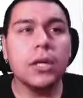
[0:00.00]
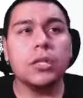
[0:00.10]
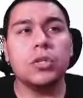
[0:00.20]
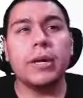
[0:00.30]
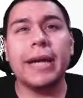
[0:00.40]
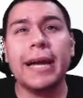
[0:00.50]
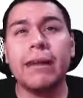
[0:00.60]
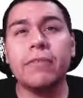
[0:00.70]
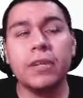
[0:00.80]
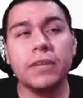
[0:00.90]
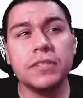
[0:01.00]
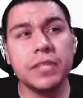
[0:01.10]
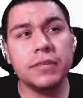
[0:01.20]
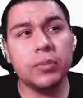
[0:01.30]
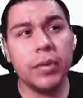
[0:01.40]
Do I have enough to
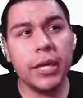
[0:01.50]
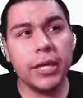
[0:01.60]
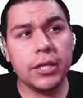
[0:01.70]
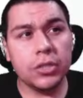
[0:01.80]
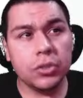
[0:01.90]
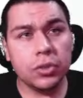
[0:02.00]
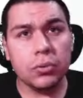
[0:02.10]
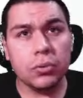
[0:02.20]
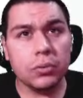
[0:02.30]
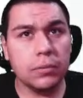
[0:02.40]
give away 2?